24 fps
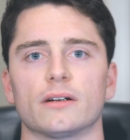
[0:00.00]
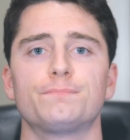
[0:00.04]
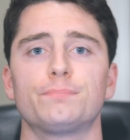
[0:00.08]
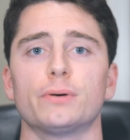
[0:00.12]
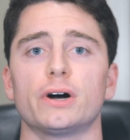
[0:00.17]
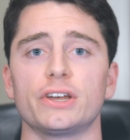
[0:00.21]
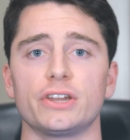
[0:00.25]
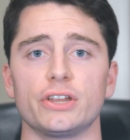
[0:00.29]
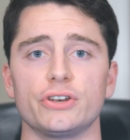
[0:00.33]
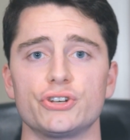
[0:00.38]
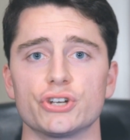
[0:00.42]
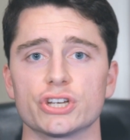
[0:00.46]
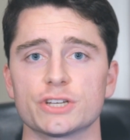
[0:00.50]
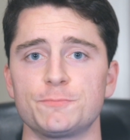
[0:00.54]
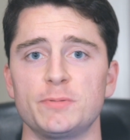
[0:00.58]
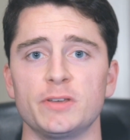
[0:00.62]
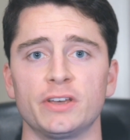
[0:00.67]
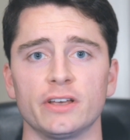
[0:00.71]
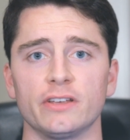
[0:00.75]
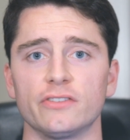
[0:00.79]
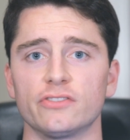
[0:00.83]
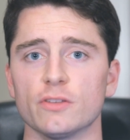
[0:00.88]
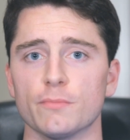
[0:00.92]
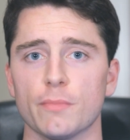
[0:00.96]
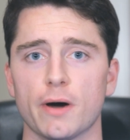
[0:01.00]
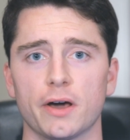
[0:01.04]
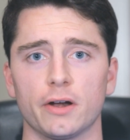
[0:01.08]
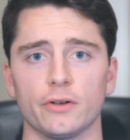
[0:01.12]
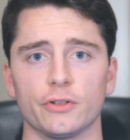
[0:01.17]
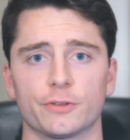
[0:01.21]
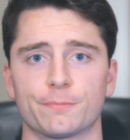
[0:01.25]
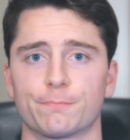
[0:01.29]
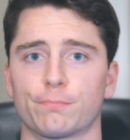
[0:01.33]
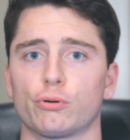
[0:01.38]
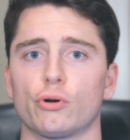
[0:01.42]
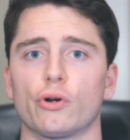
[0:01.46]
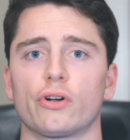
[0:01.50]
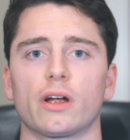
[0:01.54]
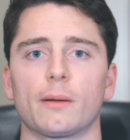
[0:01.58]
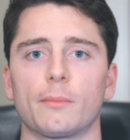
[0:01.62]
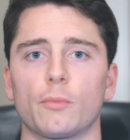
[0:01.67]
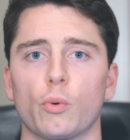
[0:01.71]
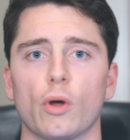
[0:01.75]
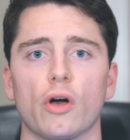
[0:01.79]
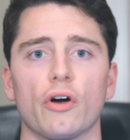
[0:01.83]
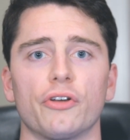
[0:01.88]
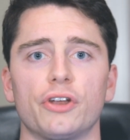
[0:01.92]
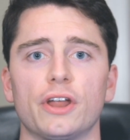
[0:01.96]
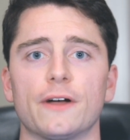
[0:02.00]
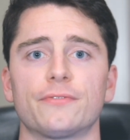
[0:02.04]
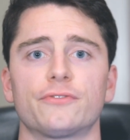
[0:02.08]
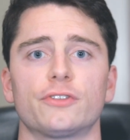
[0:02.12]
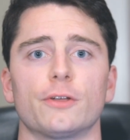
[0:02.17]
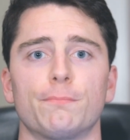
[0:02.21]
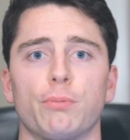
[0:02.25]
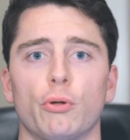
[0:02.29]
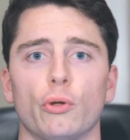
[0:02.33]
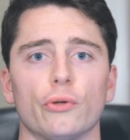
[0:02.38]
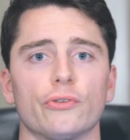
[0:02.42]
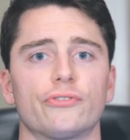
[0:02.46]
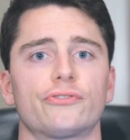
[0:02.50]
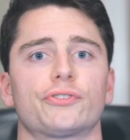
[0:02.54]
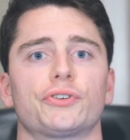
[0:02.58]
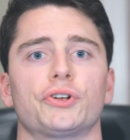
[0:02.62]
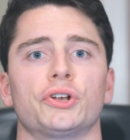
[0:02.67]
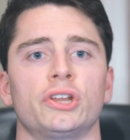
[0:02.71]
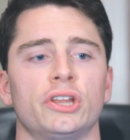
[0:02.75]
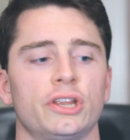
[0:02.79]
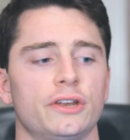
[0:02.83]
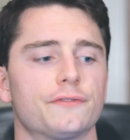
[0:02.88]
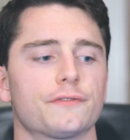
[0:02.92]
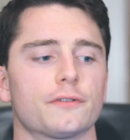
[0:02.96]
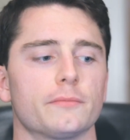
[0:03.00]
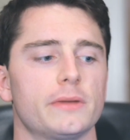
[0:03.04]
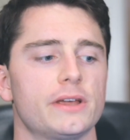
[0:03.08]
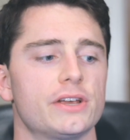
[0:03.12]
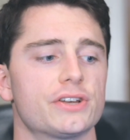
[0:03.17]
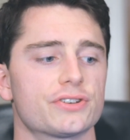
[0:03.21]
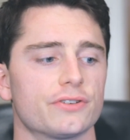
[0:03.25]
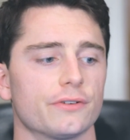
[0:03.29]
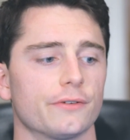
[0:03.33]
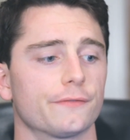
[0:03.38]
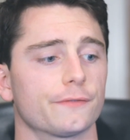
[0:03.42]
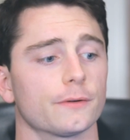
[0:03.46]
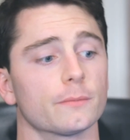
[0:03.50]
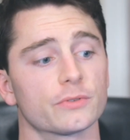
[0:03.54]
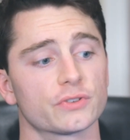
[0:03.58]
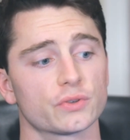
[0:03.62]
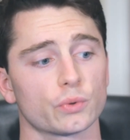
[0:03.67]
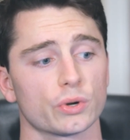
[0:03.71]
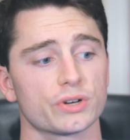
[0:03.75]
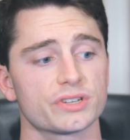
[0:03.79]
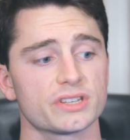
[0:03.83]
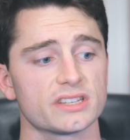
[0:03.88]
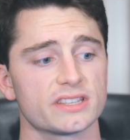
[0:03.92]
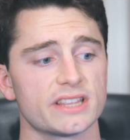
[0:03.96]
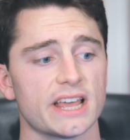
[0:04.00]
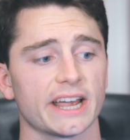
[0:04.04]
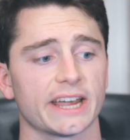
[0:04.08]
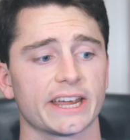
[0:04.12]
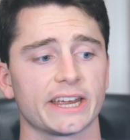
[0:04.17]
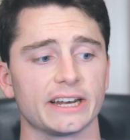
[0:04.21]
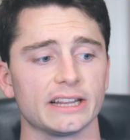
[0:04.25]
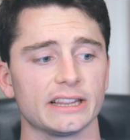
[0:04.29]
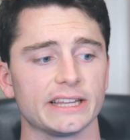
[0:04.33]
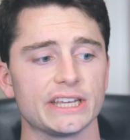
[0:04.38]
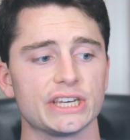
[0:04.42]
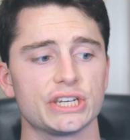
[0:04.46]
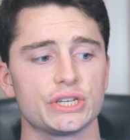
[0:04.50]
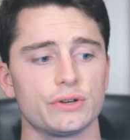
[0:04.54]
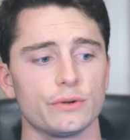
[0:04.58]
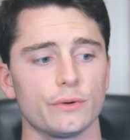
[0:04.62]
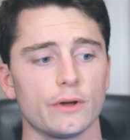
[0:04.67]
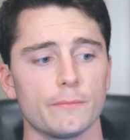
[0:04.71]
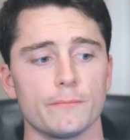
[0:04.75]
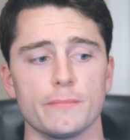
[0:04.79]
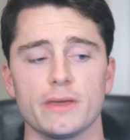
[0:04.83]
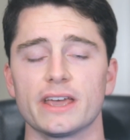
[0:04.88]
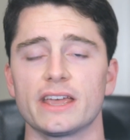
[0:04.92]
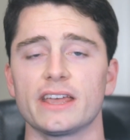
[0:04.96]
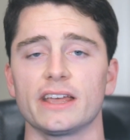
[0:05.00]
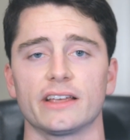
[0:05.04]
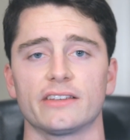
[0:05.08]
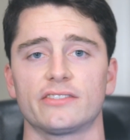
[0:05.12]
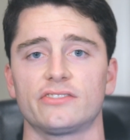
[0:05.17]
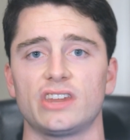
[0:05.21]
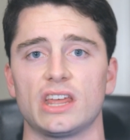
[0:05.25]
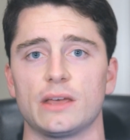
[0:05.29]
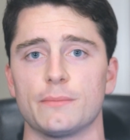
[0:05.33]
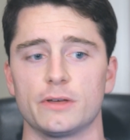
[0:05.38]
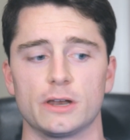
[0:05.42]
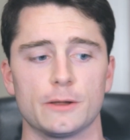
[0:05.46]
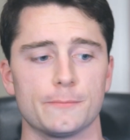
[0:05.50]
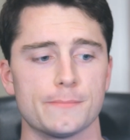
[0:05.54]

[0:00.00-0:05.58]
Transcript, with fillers: But just because the model is programmed well enough to pull certain information from sources that can lead to it making a statement